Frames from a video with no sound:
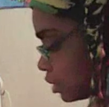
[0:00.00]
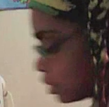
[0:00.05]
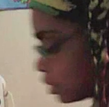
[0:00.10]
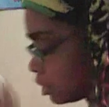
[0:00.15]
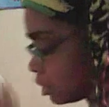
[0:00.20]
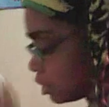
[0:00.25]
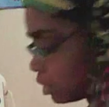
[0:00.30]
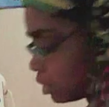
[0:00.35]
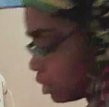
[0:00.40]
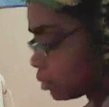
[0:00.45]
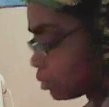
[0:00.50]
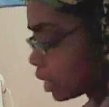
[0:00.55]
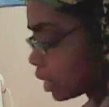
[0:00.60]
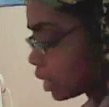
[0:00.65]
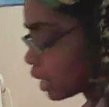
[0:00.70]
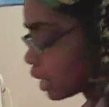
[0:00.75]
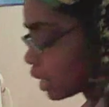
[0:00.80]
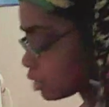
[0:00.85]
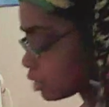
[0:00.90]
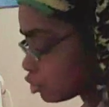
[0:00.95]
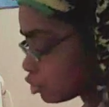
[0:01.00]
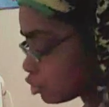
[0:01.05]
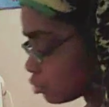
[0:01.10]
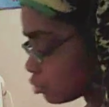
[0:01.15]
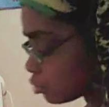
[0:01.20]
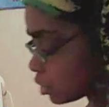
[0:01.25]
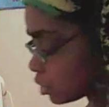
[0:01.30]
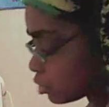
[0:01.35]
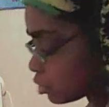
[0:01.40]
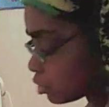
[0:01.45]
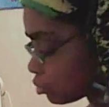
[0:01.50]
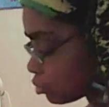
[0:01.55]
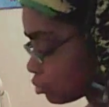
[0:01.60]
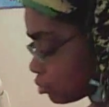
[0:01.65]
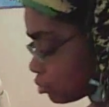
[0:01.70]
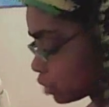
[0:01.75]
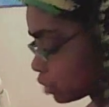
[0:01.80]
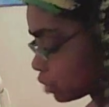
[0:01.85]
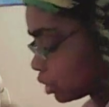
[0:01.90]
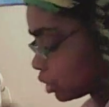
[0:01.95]
end, and what I like to do is
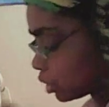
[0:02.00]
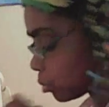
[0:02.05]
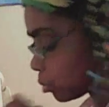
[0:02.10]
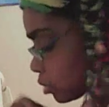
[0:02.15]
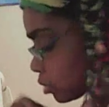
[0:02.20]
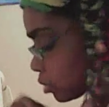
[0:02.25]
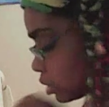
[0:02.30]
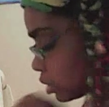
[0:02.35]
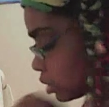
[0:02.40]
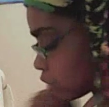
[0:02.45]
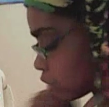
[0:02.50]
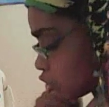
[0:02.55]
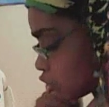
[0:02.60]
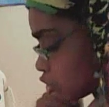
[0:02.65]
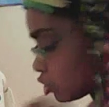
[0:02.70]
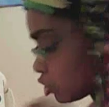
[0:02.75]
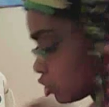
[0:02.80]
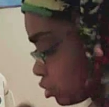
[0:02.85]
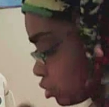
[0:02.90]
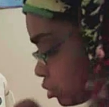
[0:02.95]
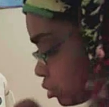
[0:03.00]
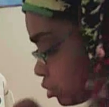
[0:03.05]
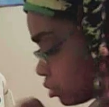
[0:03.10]
do a double stitch.